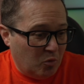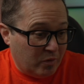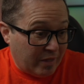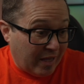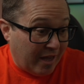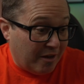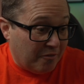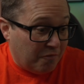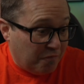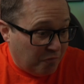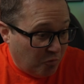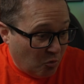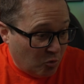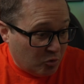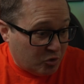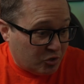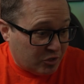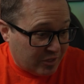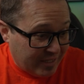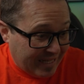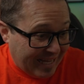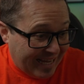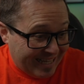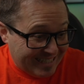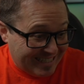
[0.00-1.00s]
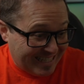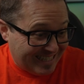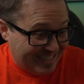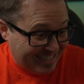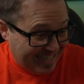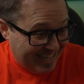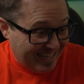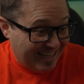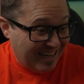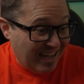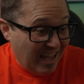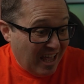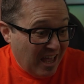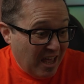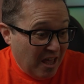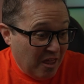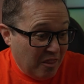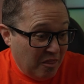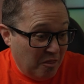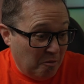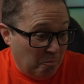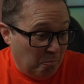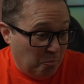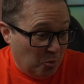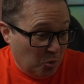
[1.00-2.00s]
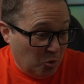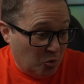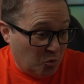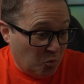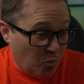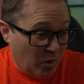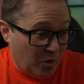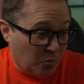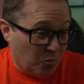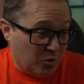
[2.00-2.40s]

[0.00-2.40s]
Now, unfortunately, as I said, the boot one,